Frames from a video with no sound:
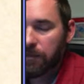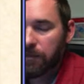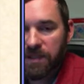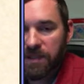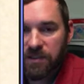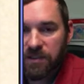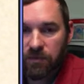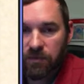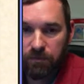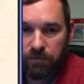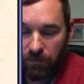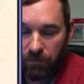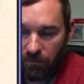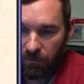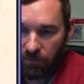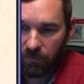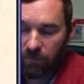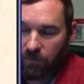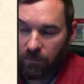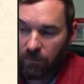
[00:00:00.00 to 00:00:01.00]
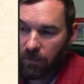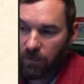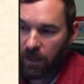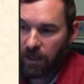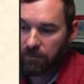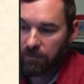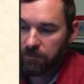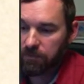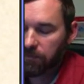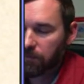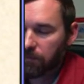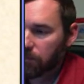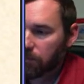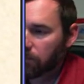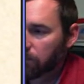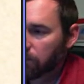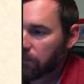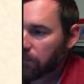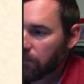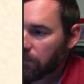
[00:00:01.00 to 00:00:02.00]
going to be uh,
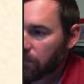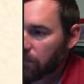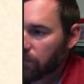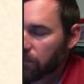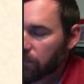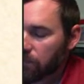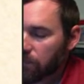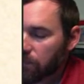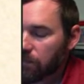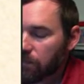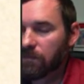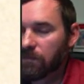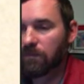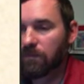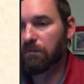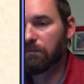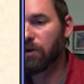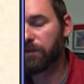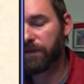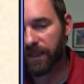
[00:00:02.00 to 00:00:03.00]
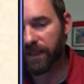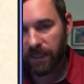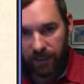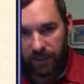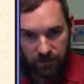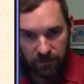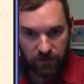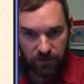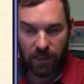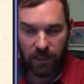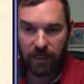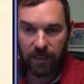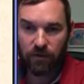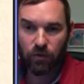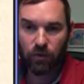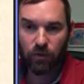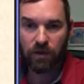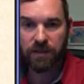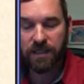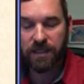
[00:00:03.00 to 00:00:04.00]
moving into
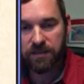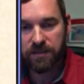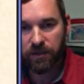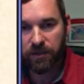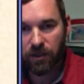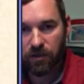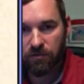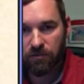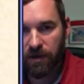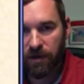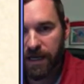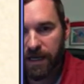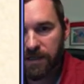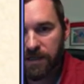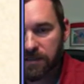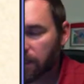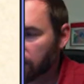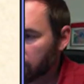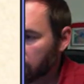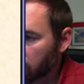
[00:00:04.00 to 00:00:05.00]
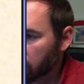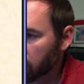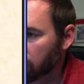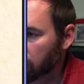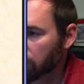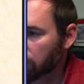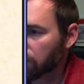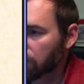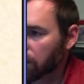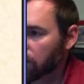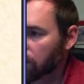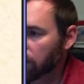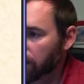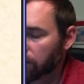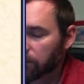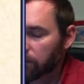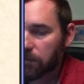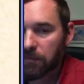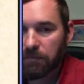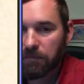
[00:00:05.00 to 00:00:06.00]
that northeast herd range, kind of the, you know,
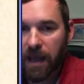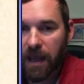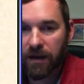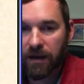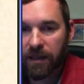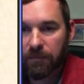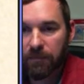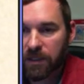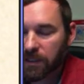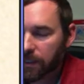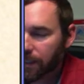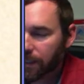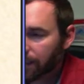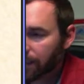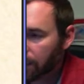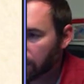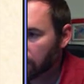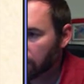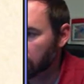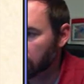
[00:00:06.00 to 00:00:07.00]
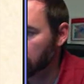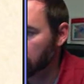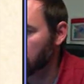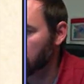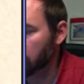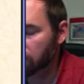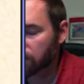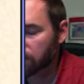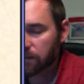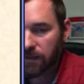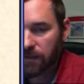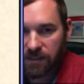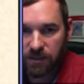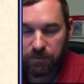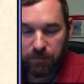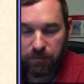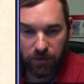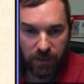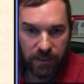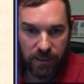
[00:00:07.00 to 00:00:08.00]
that Mount Emily and, and
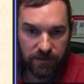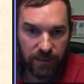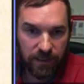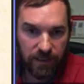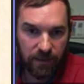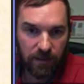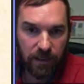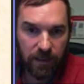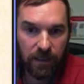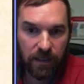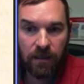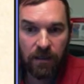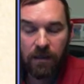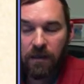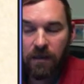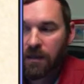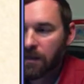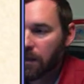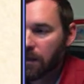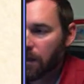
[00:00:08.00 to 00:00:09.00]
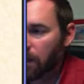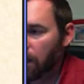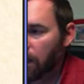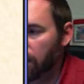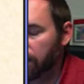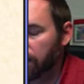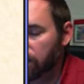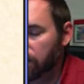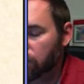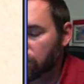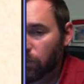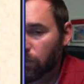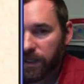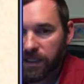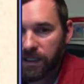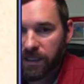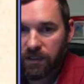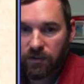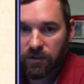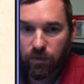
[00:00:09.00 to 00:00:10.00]
Sled Springs area uh, in
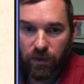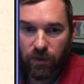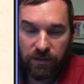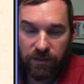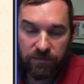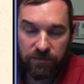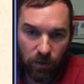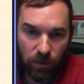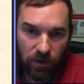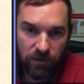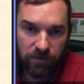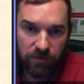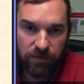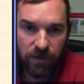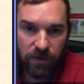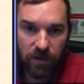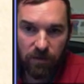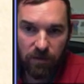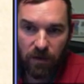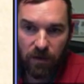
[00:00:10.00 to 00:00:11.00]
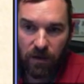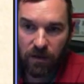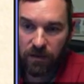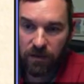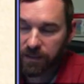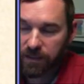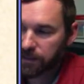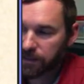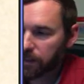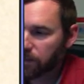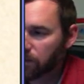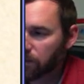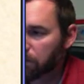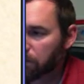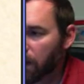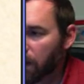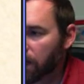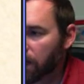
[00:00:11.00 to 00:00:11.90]
2024 for our, our continued